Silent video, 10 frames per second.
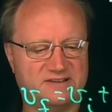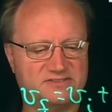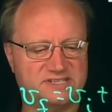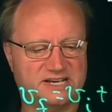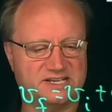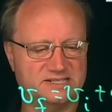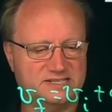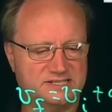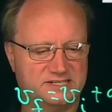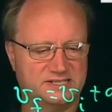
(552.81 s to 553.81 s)

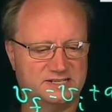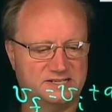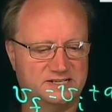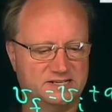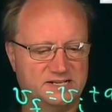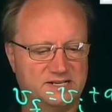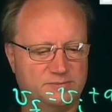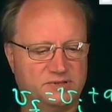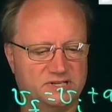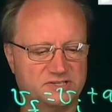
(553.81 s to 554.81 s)
seconds
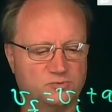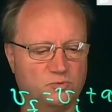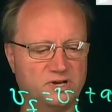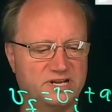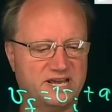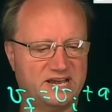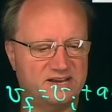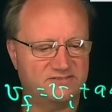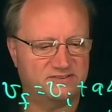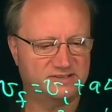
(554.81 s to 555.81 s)
plus 1/2